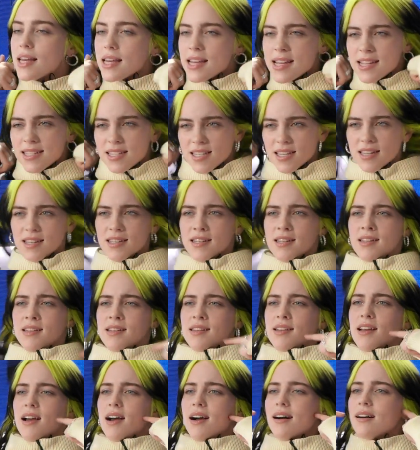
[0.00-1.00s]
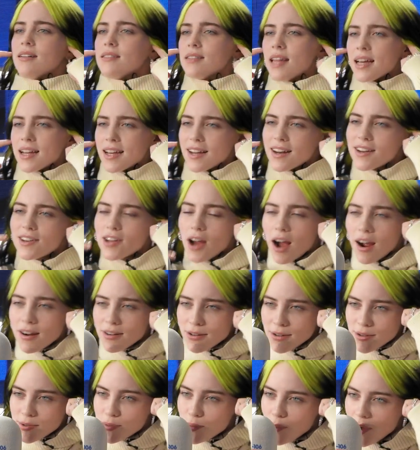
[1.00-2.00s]
It's like a
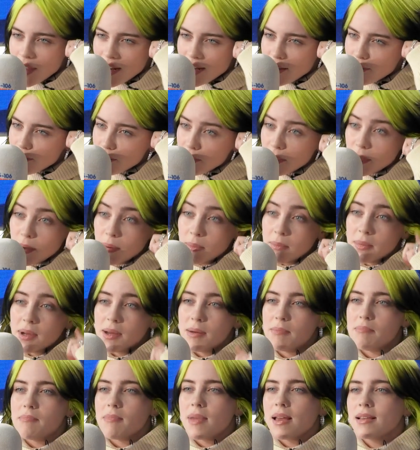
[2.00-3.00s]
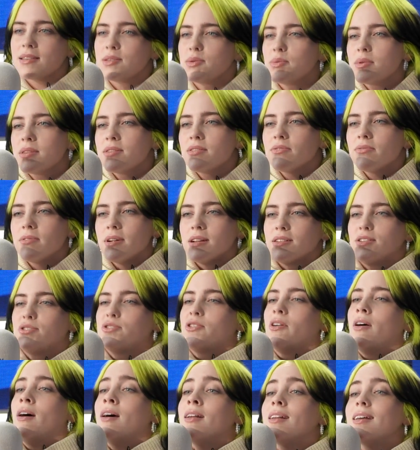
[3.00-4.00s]
doctor's waiting room mixed with a
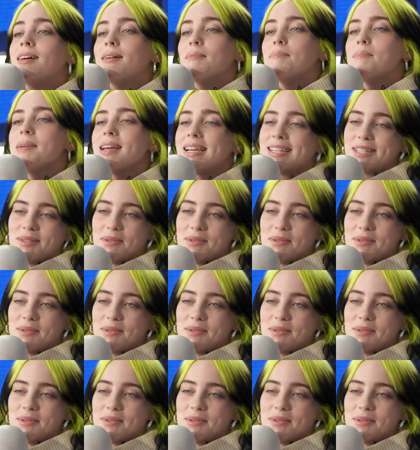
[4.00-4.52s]
restaurant mixed